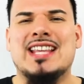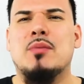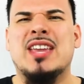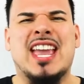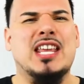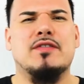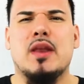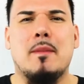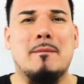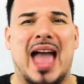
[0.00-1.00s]
that we can't
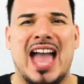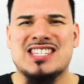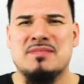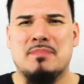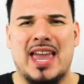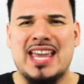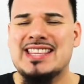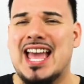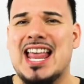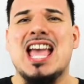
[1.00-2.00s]
even imagine,
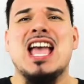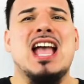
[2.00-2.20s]
pain that